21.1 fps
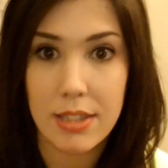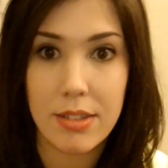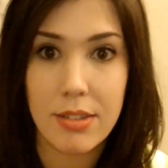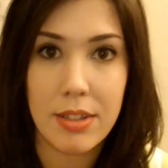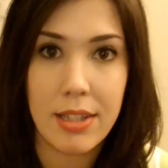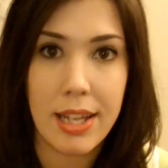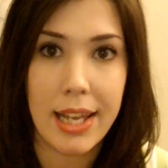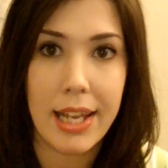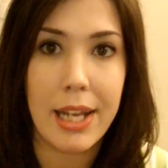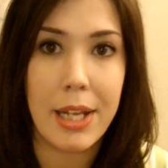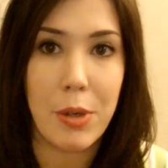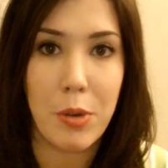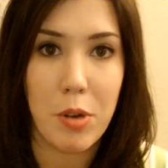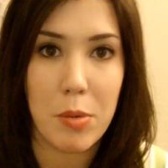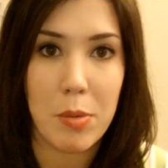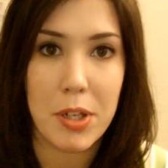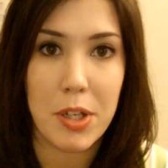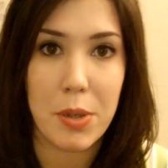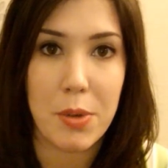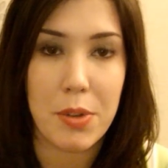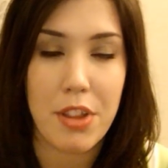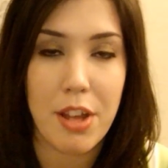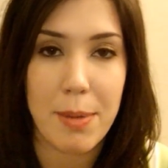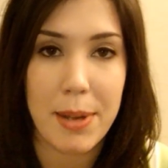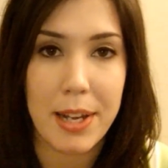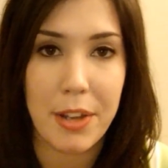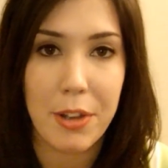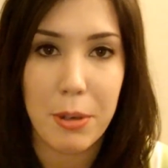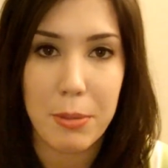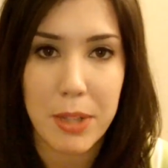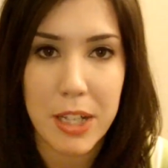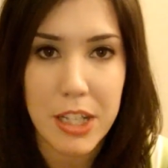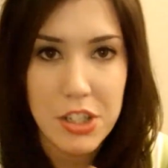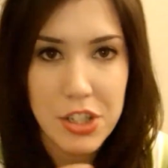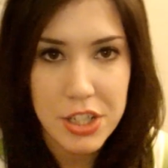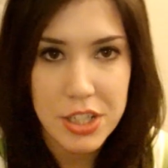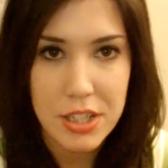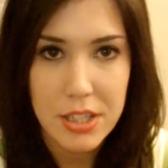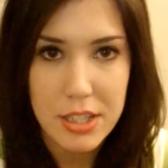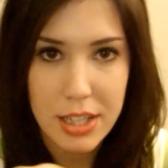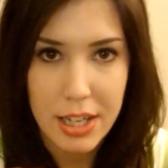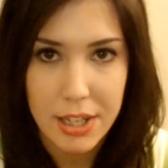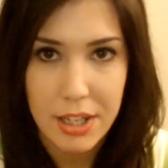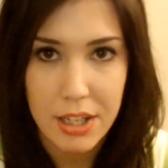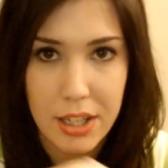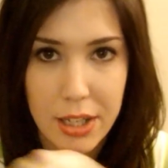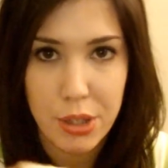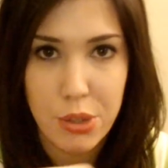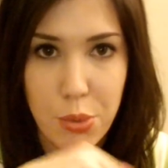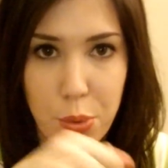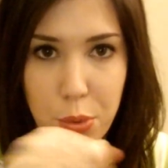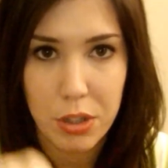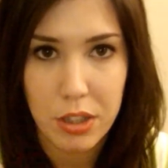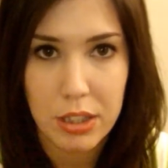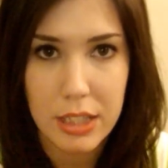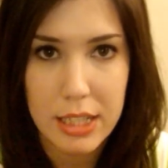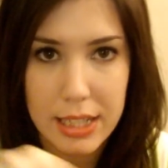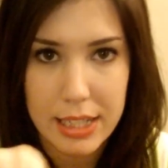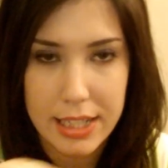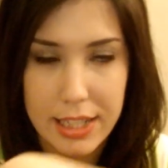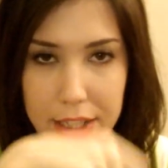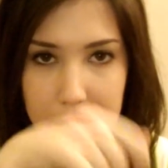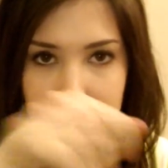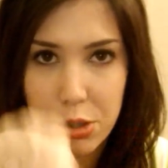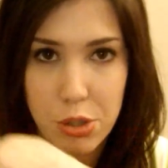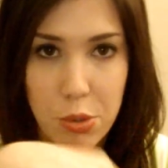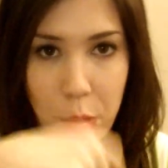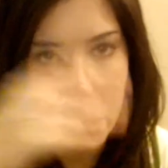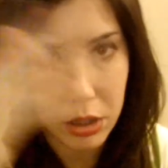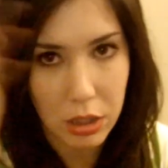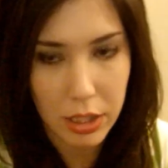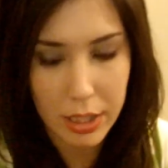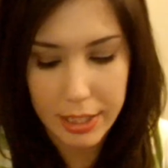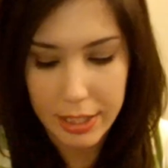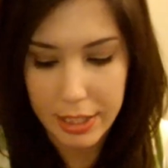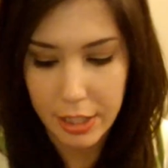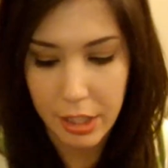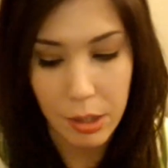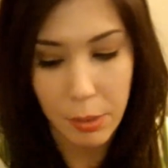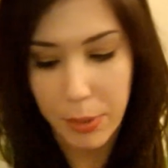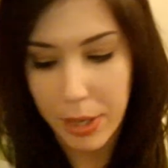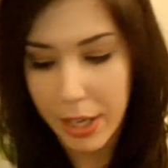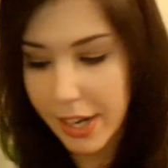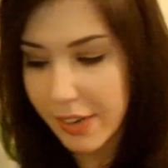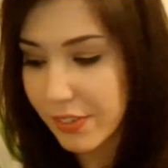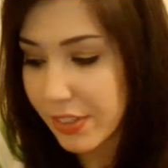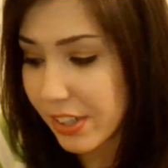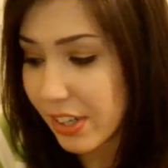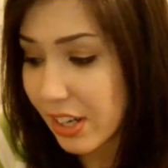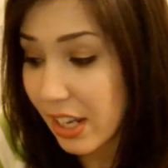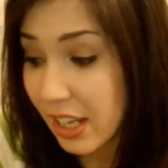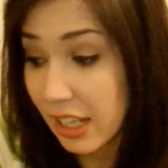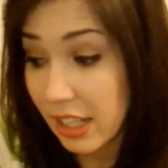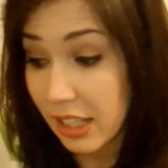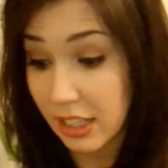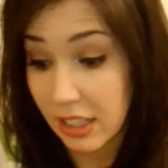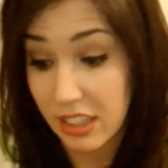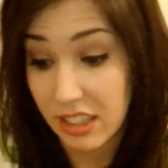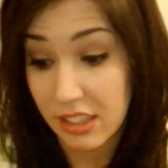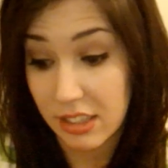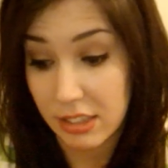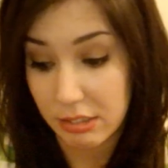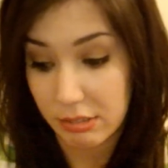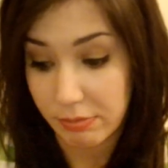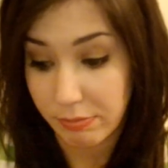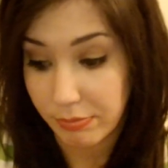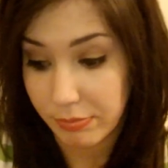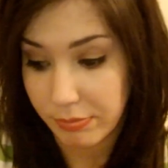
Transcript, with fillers: like I normally do with all my other blushes, kind of like twirling in it or swirling in it or whatever. And